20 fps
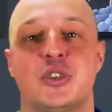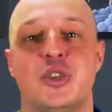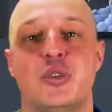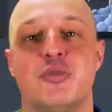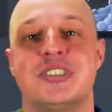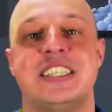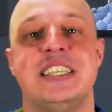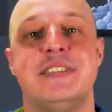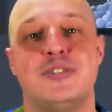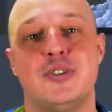so you
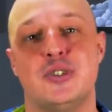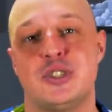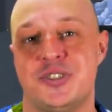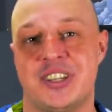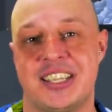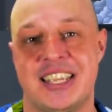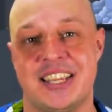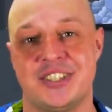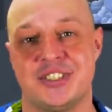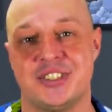receive
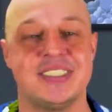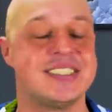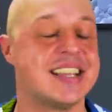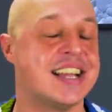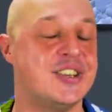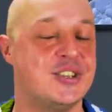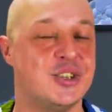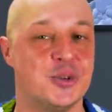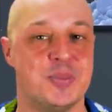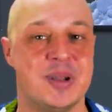notifications
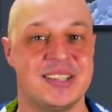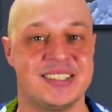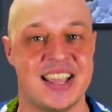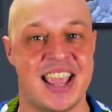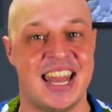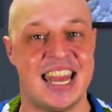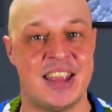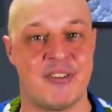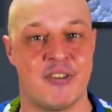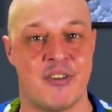and don't miss
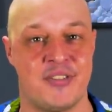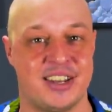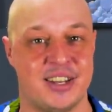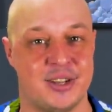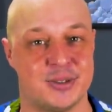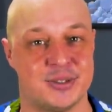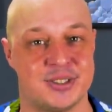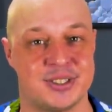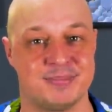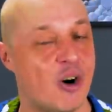any of our
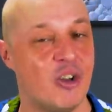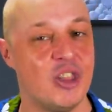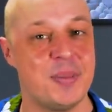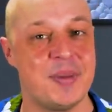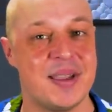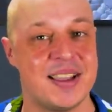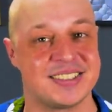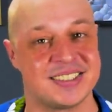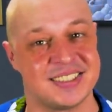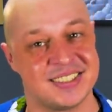videos. All the
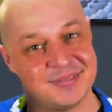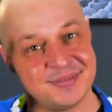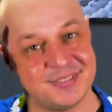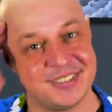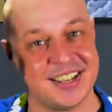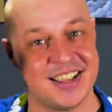best,